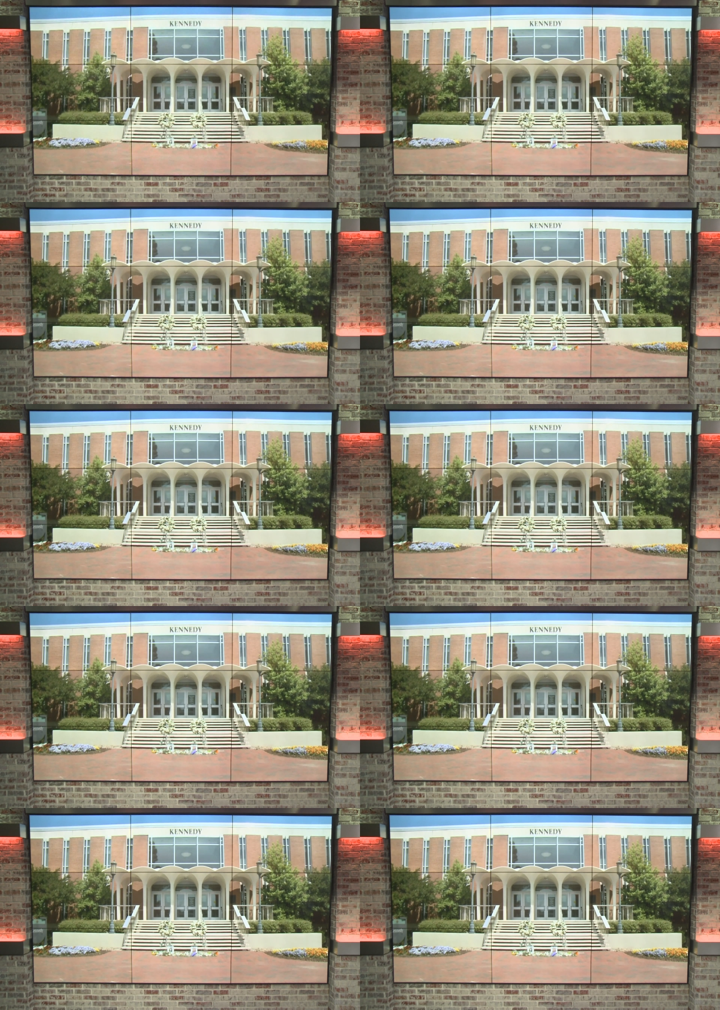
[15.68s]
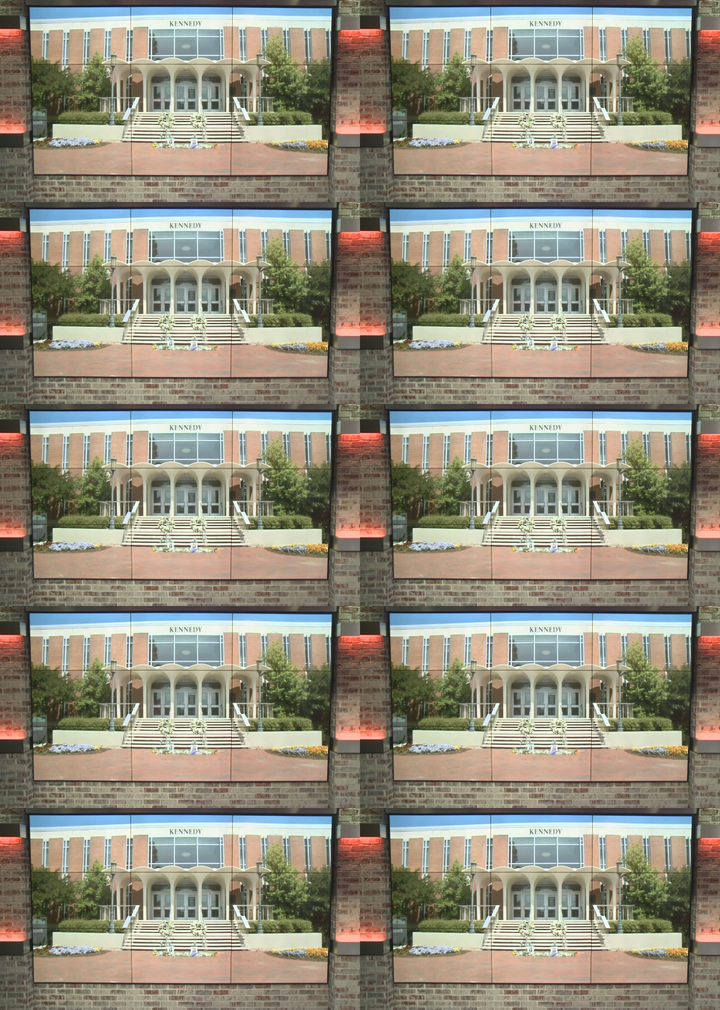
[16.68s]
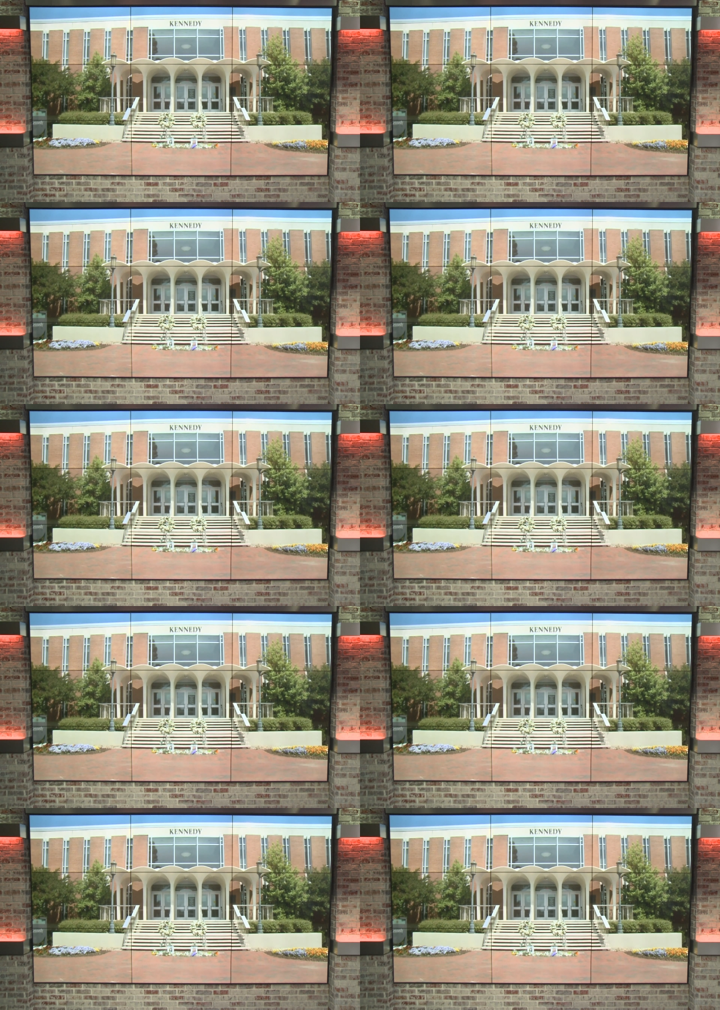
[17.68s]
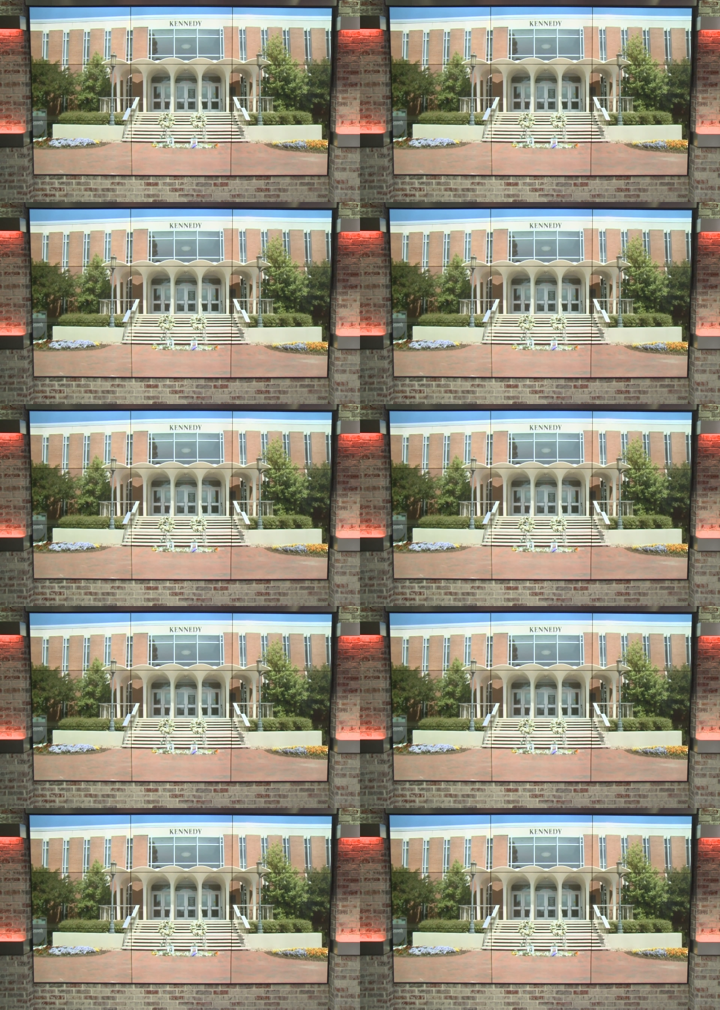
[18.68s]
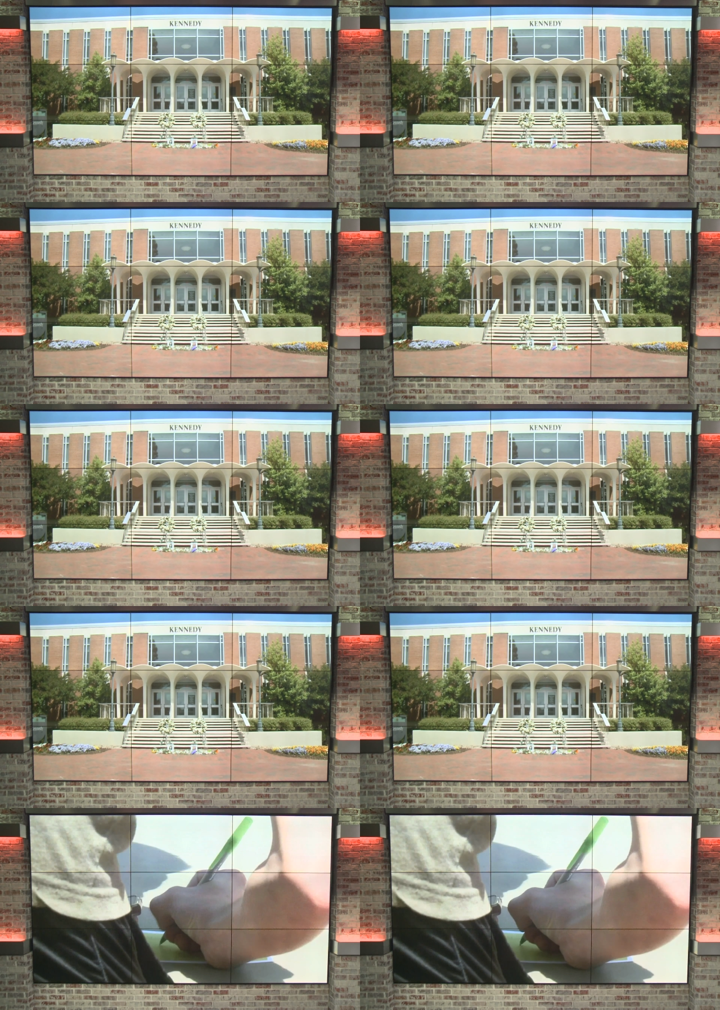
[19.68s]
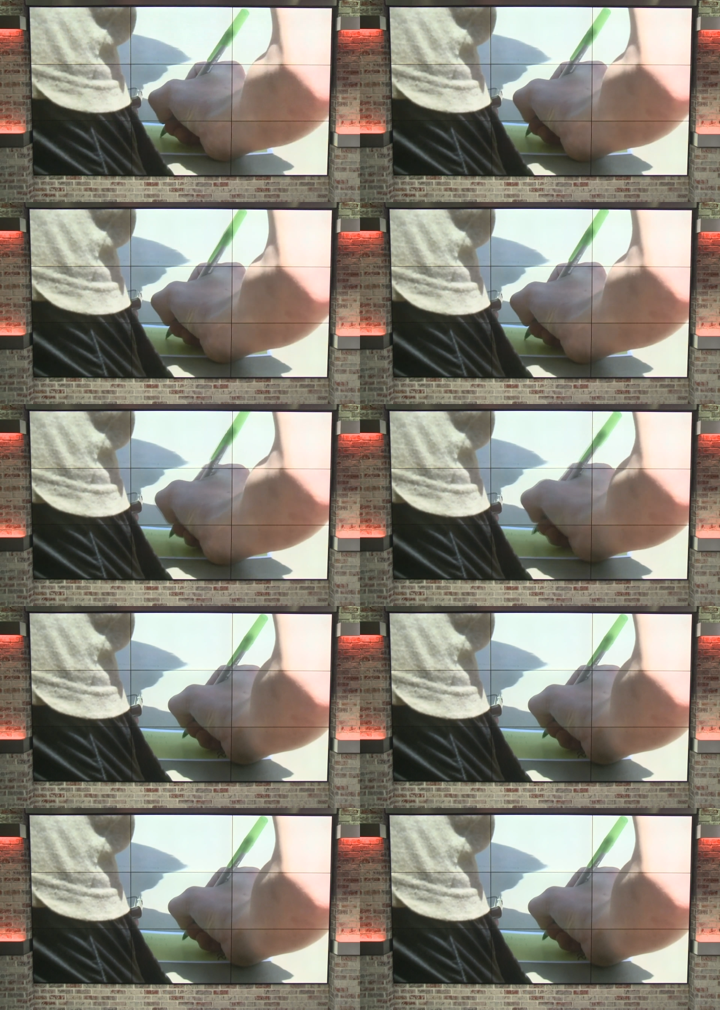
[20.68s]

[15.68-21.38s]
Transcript: (no speaker visible)